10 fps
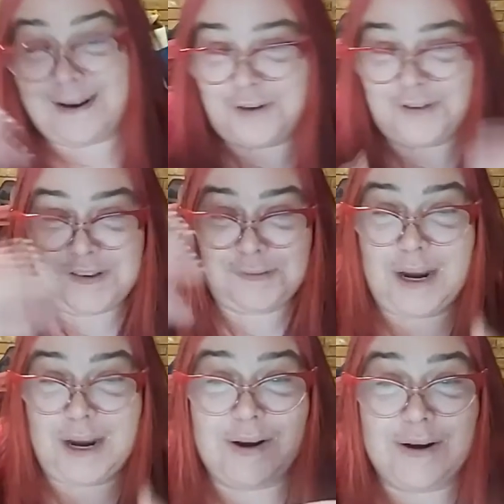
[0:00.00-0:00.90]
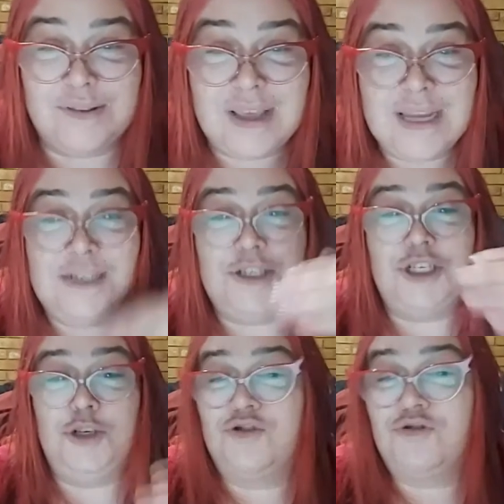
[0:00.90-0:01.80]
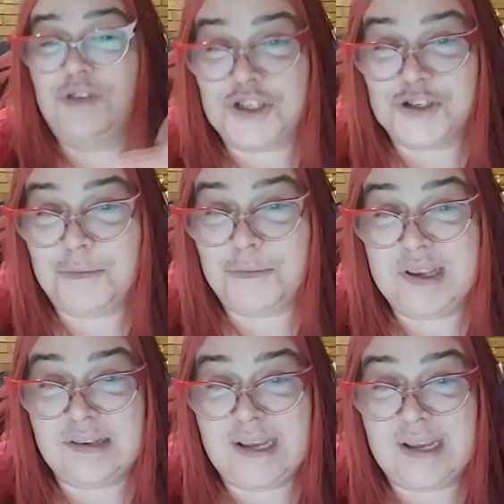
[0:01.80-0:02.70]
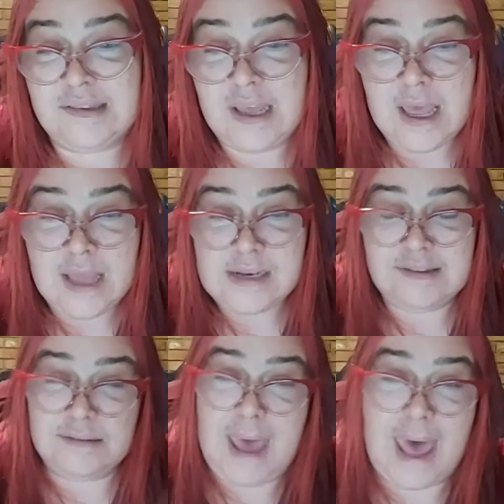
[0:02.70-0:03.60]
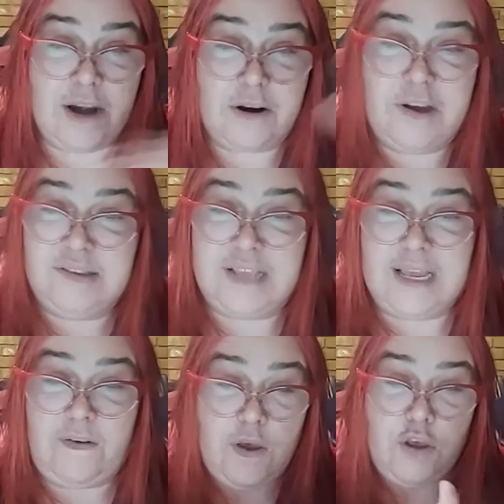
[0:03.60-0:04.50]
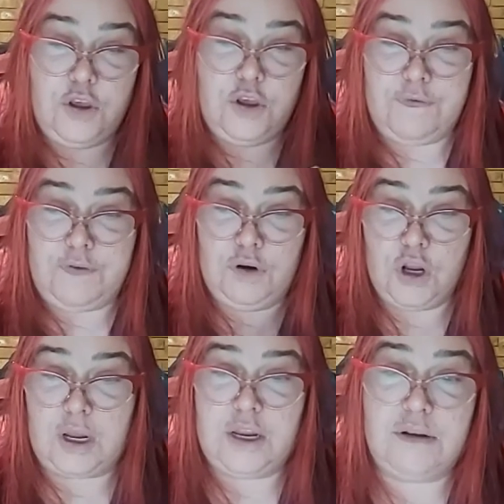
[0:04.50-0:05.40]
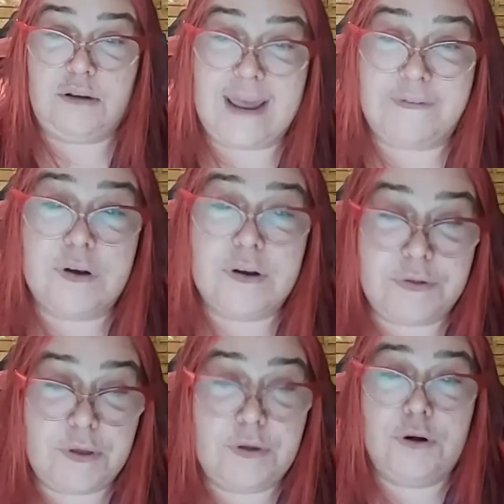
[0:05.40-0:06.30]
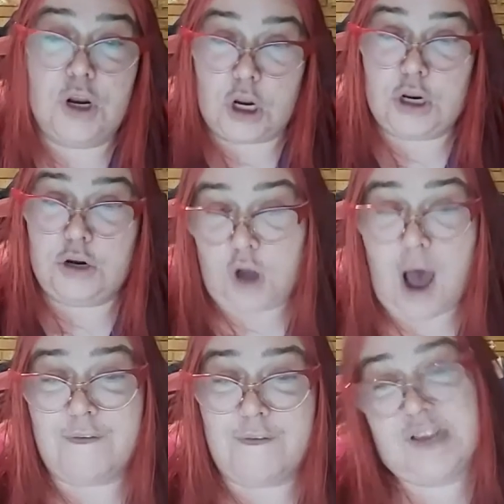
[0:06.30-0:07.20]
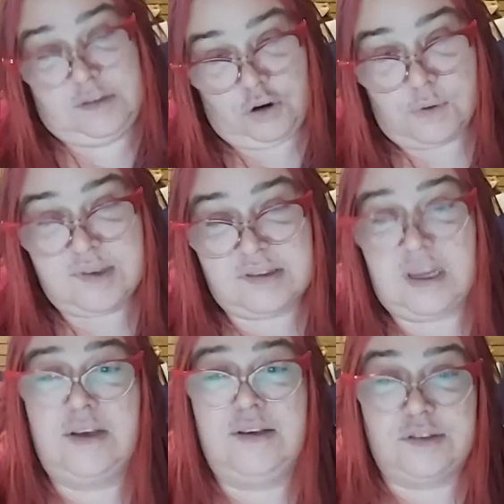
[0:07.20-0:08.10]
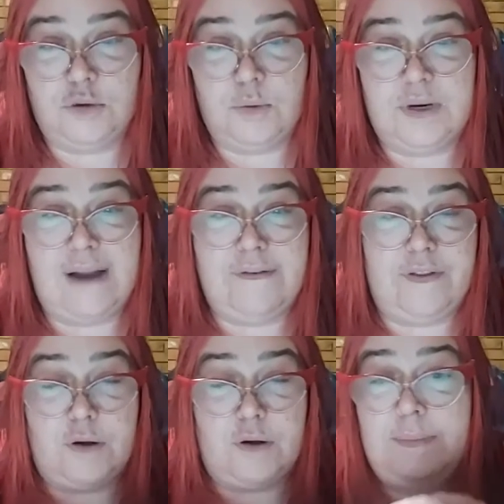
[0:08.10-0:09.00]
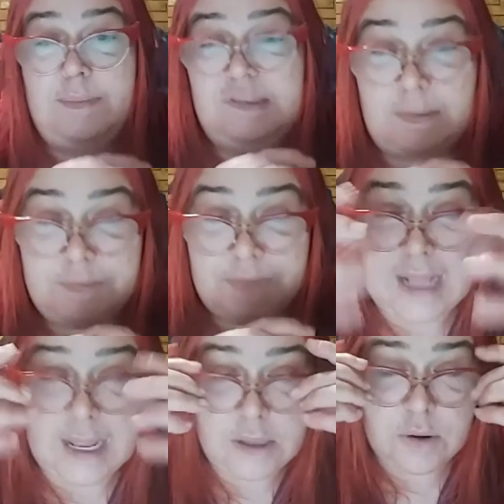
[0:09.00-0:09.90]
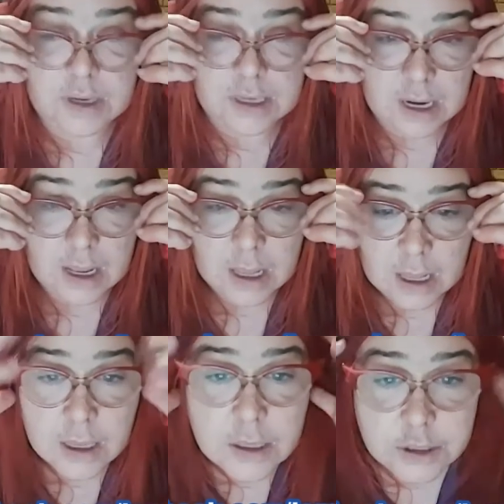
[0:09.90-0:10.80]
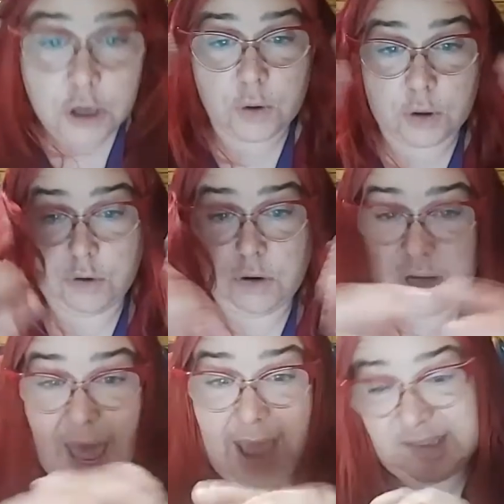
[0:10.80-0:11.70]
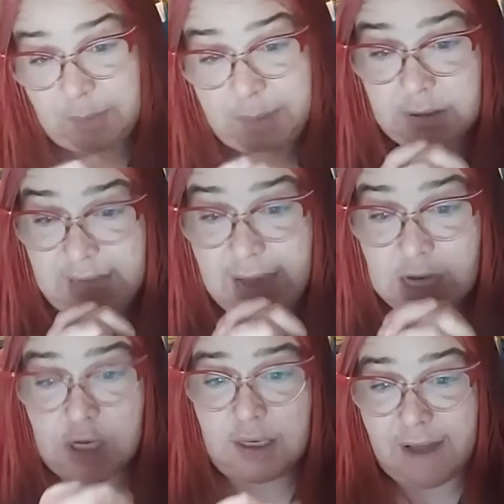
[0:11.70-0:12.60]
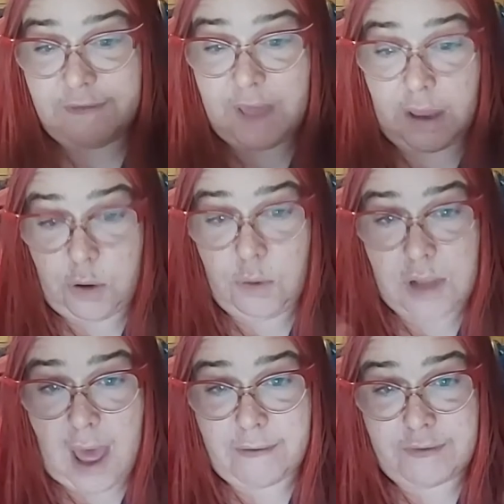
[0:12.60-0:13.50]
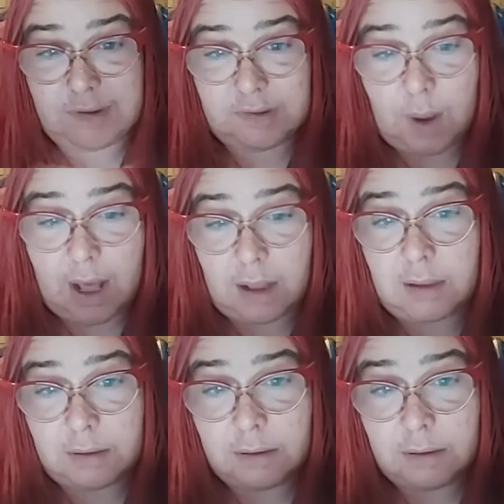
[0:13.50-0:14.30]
there's all these barriers to you in traditional business it doesn't matter because like if you look at your life and you look at your confidence and your own skills and your whatever there may be something that you can you know utilize to build actually a life that you love as well